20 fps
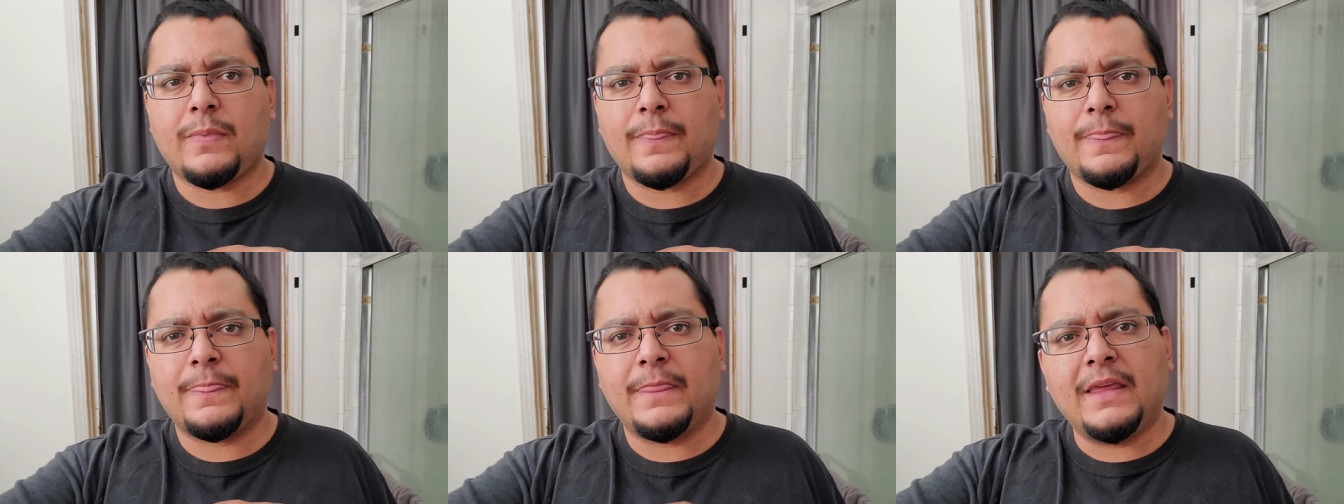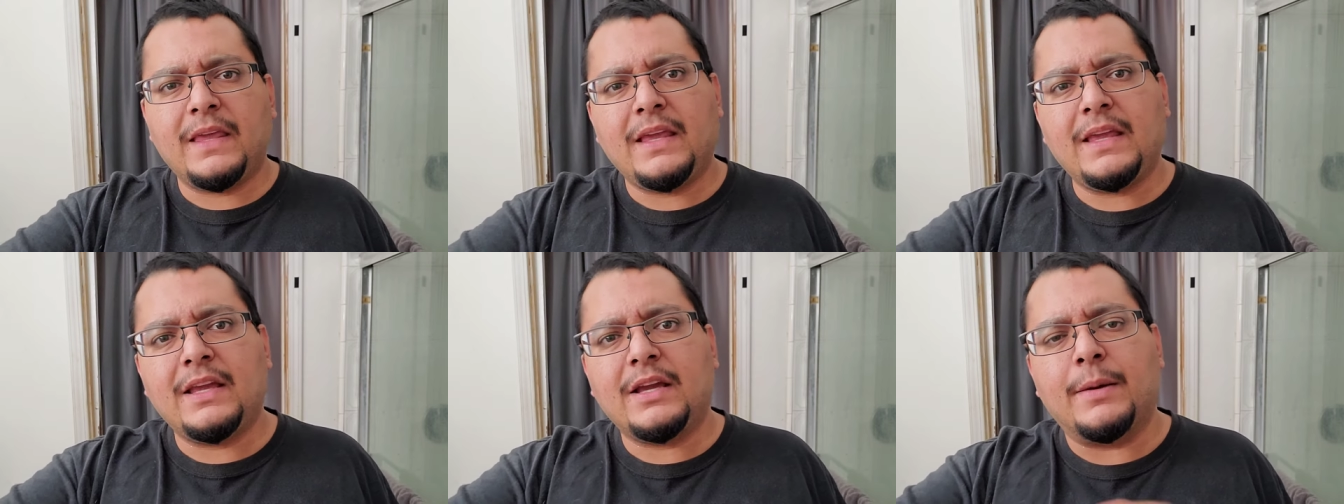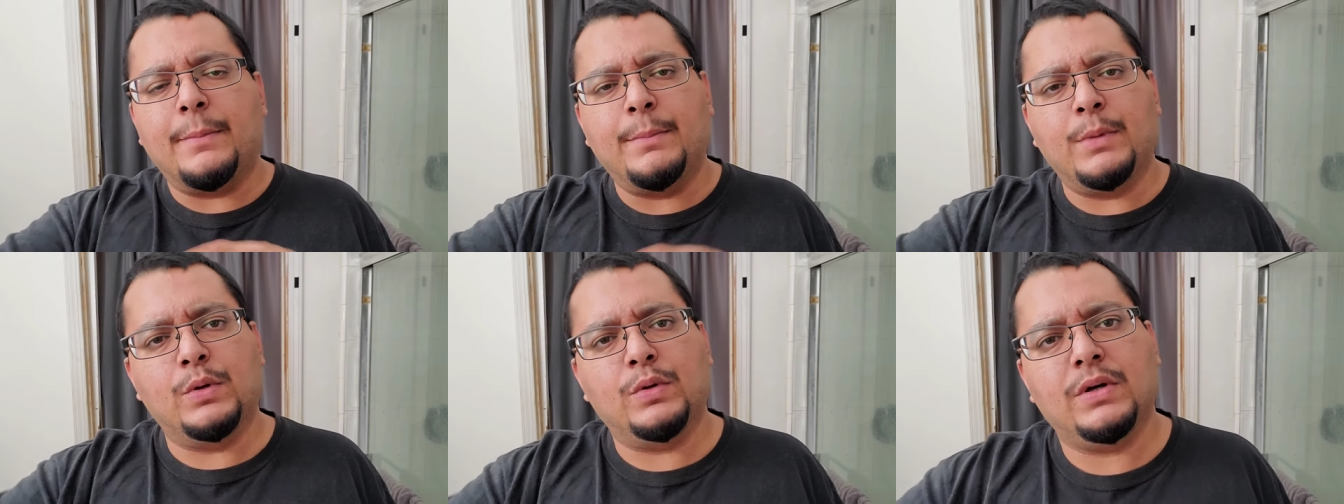the
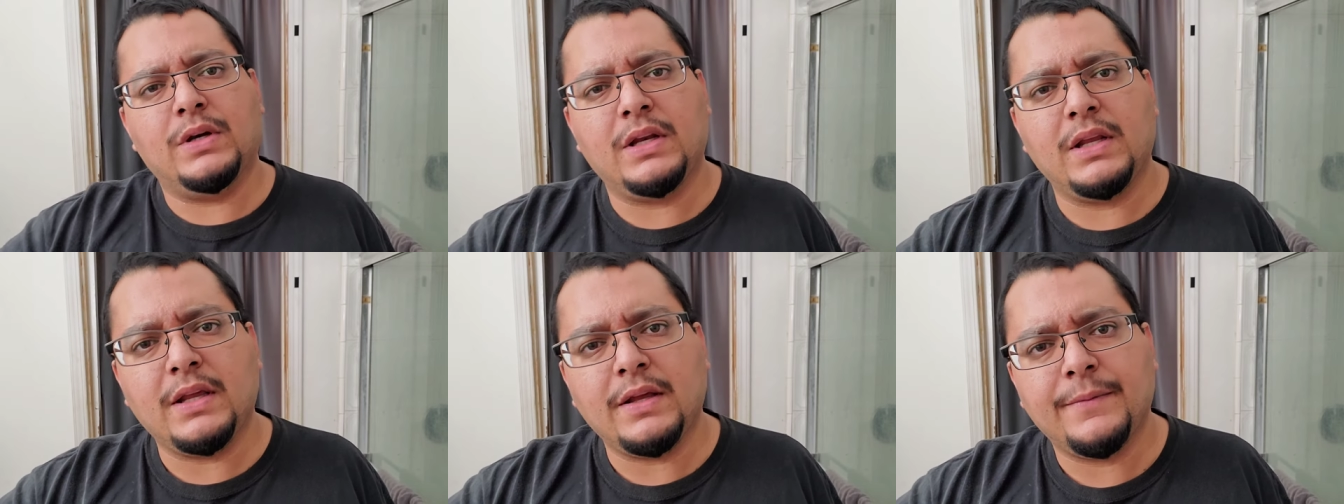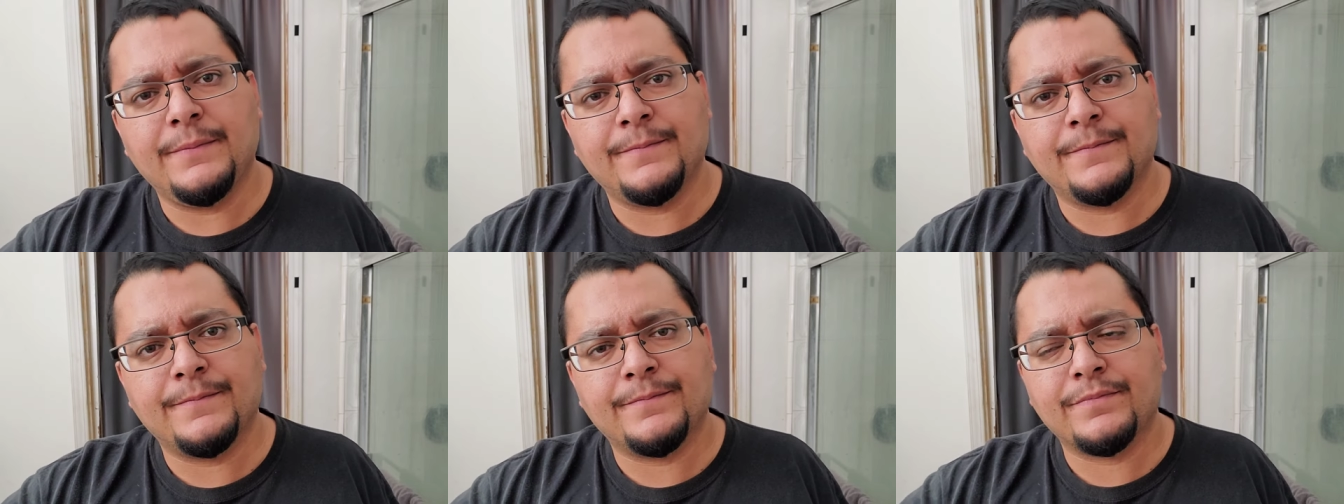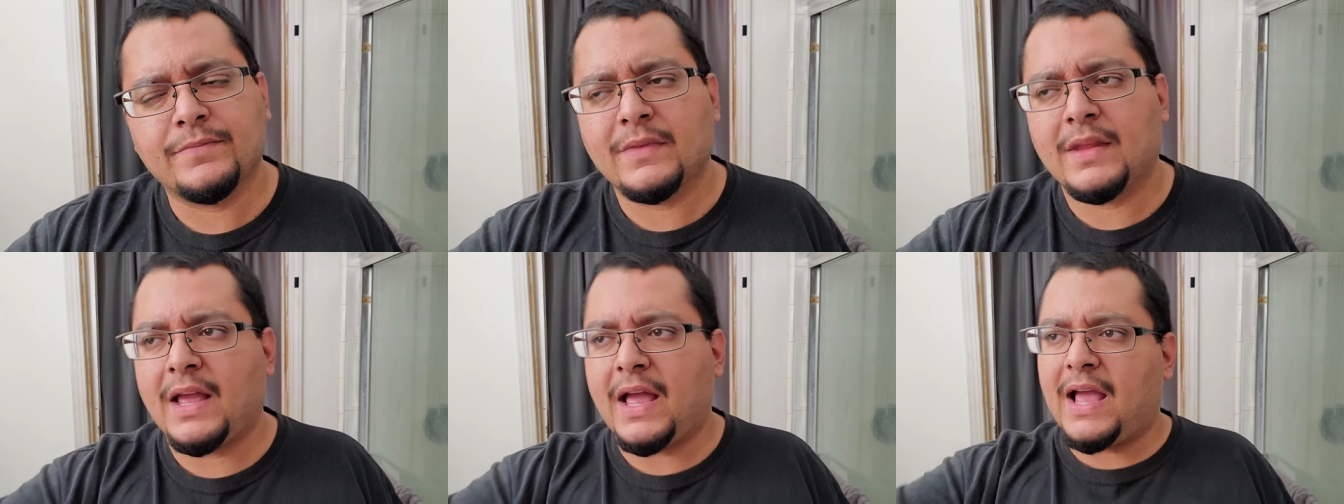community
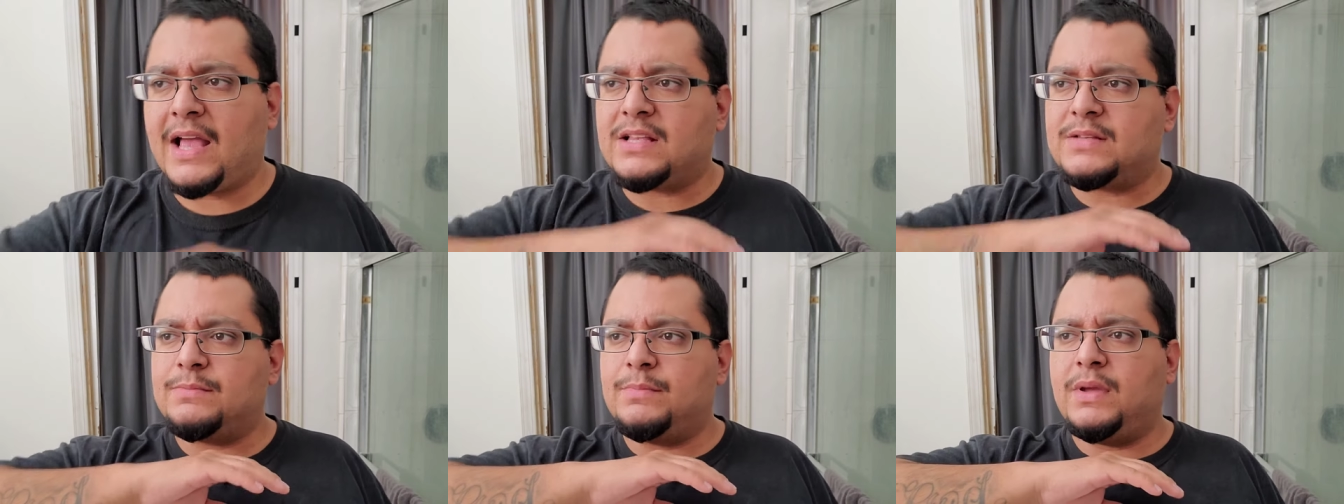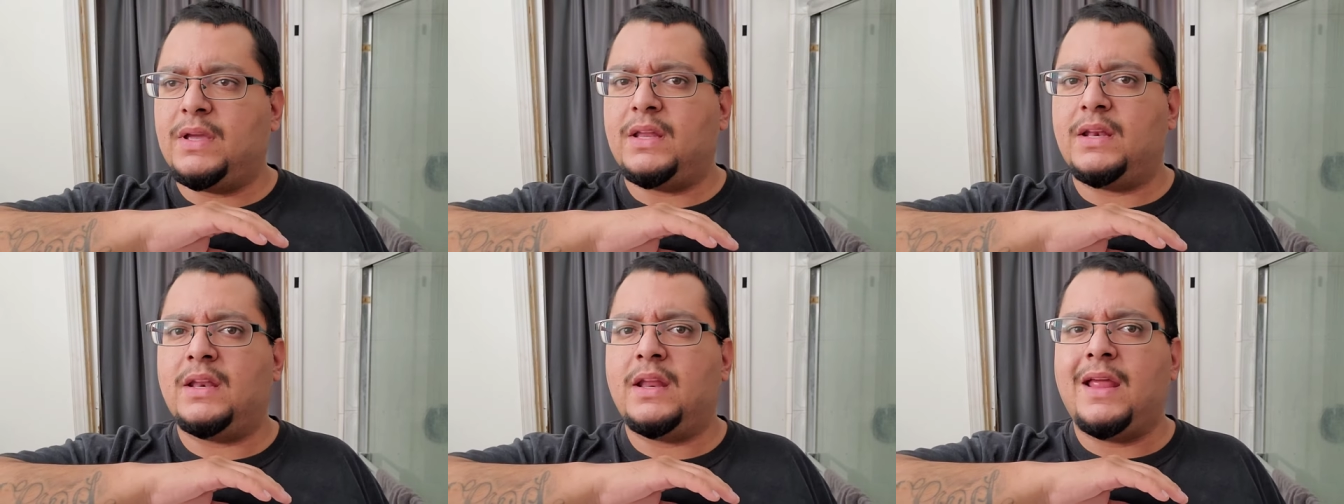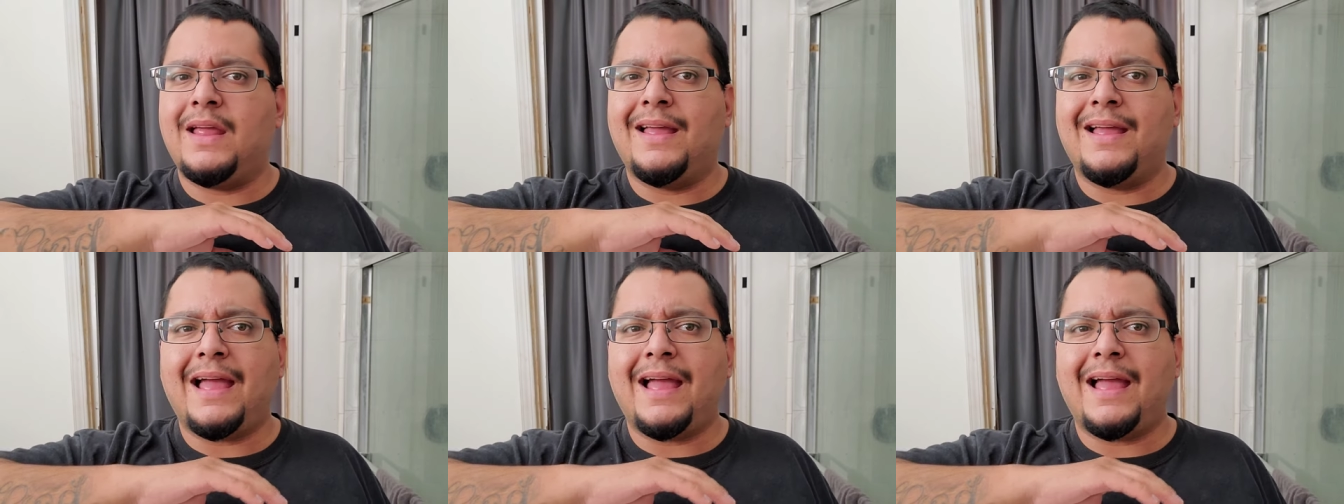has been